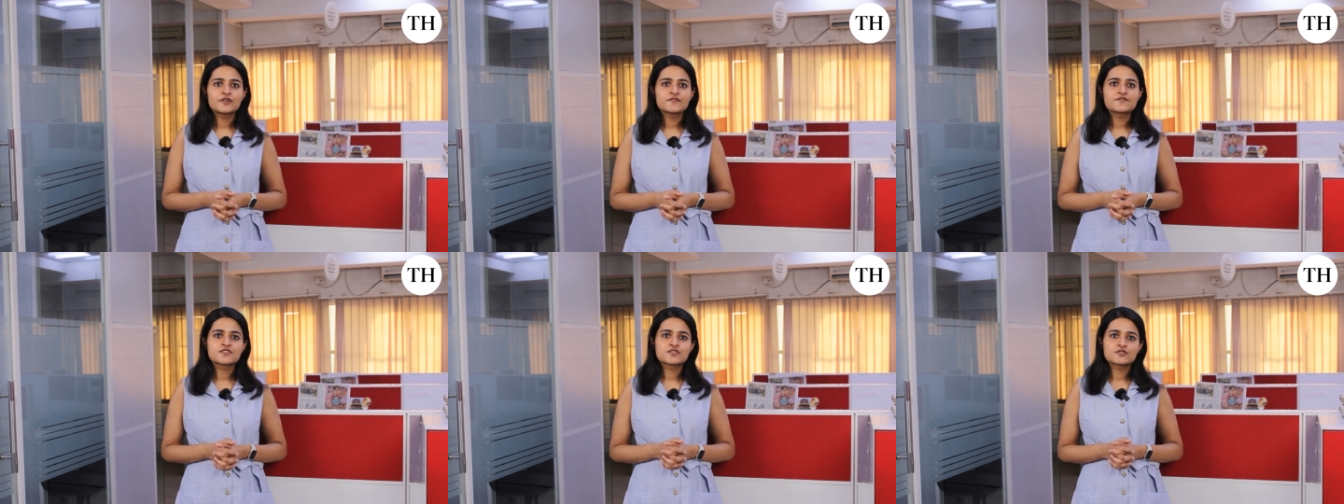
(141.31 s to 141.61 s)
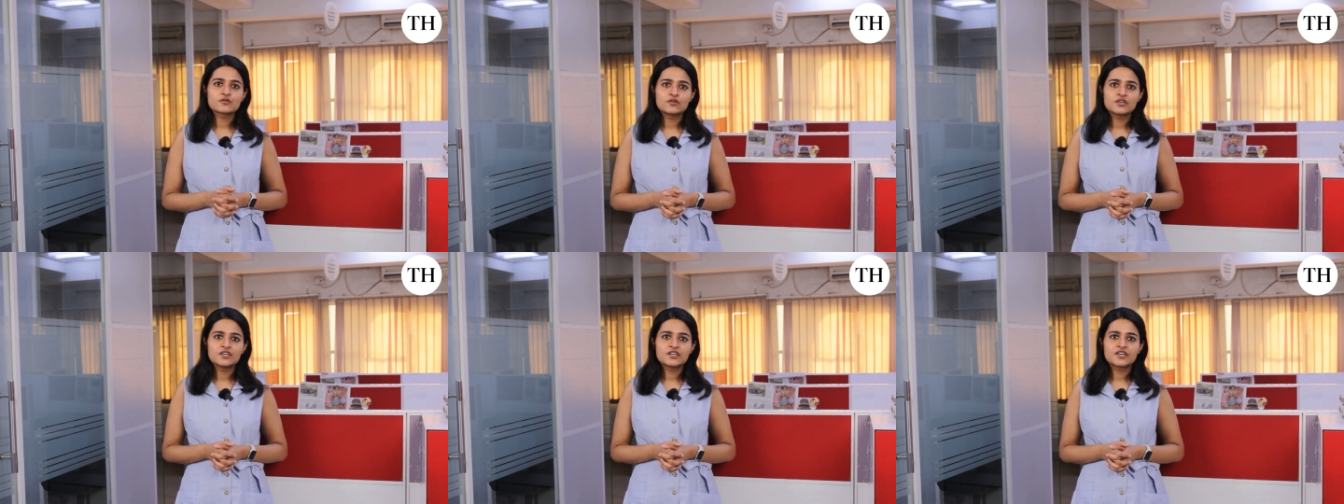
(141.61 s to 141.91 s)
of
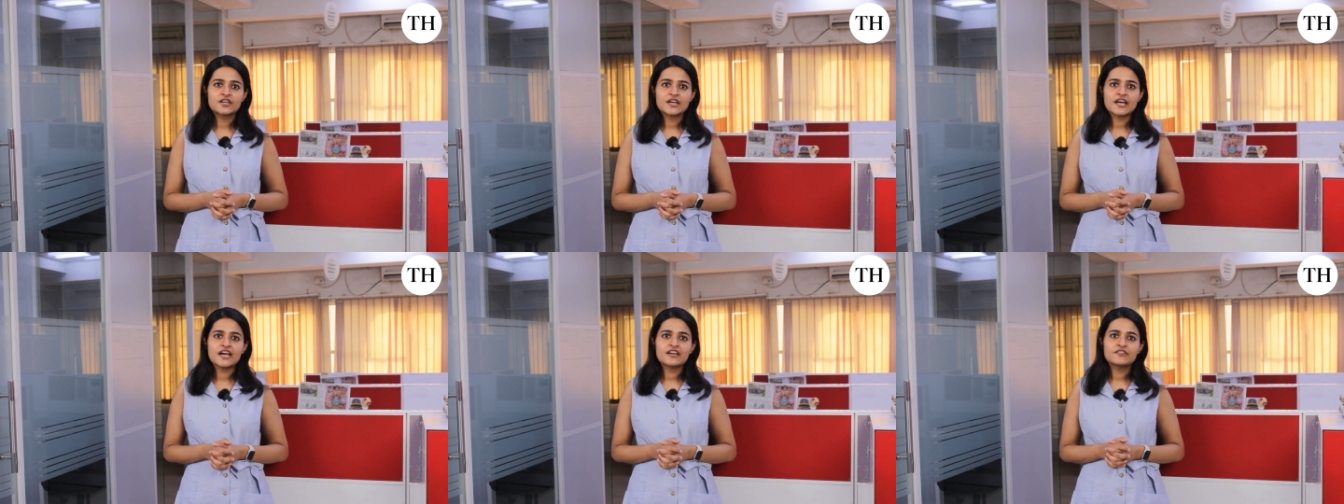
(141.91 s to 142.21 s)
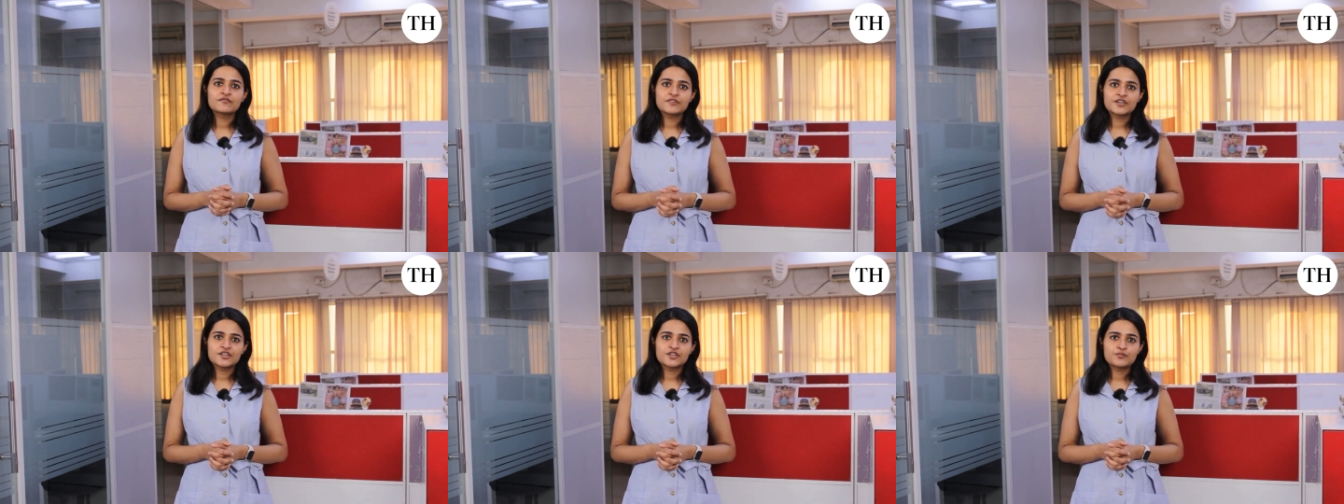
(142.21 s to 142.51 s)
solar
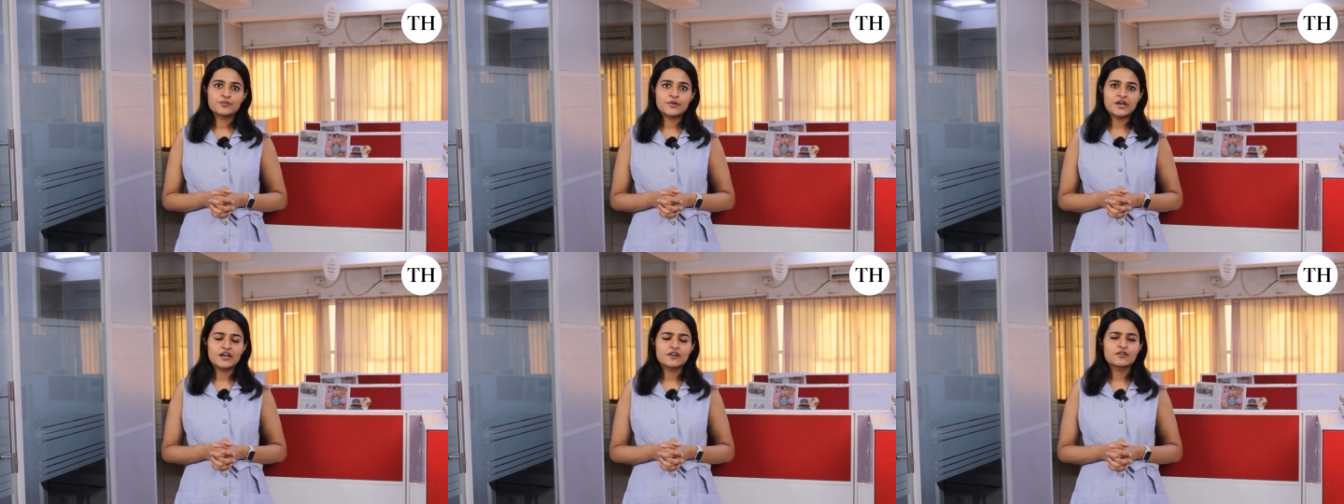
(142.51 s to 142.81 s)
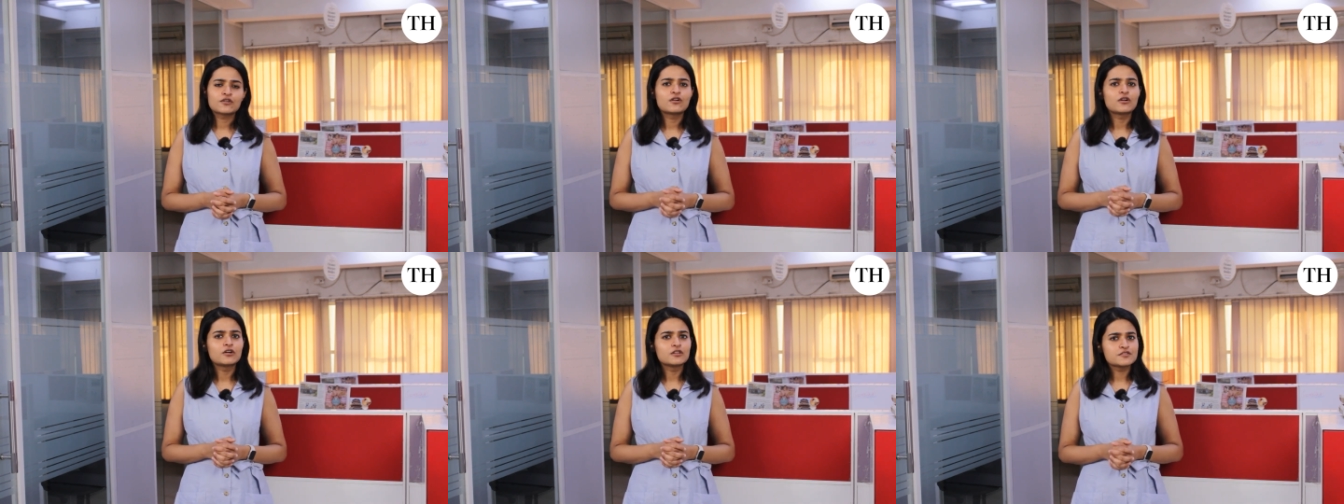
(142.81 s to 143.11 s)
and wind
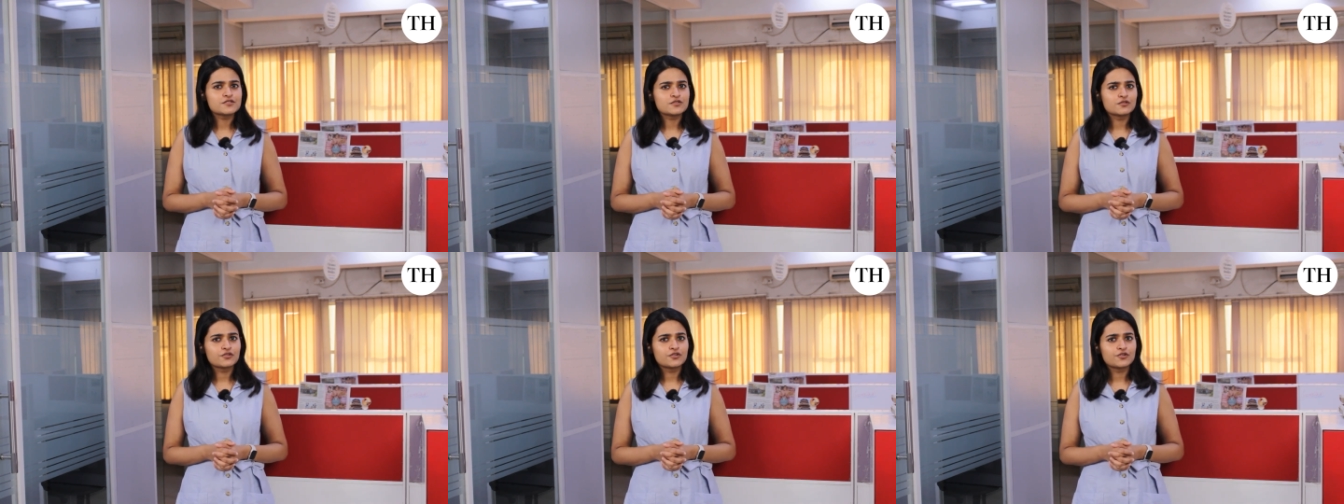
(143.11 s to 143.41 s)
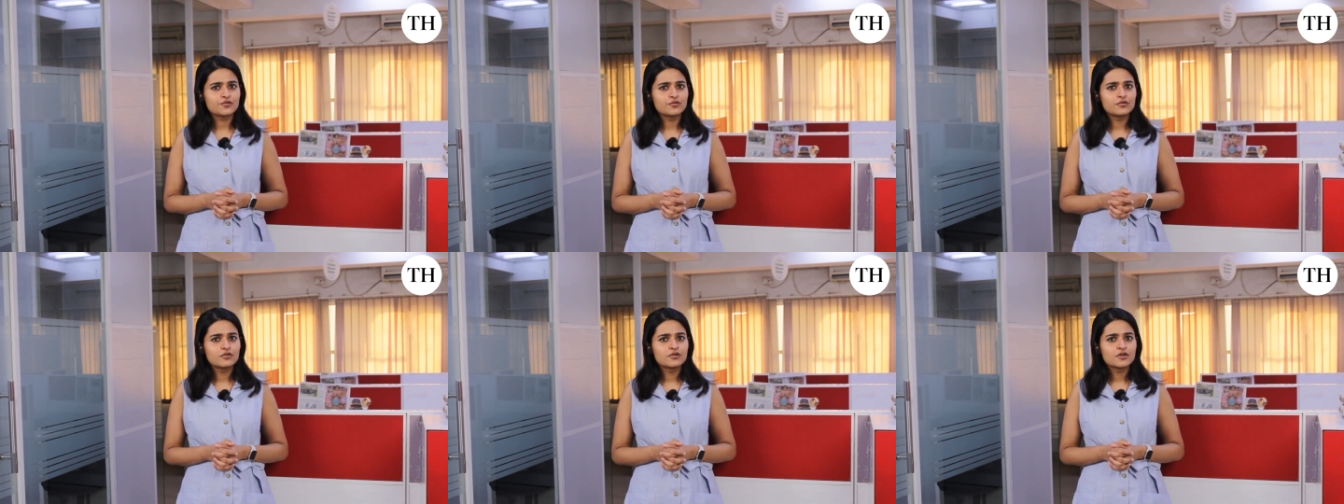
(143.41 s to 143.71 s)
power, also
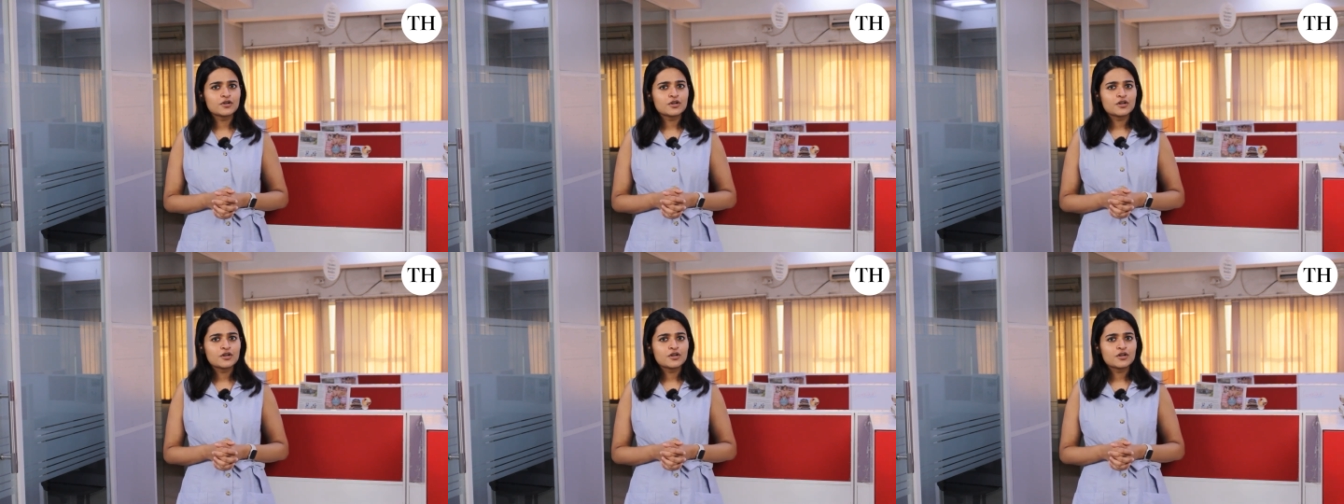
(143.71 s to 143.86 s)
grew,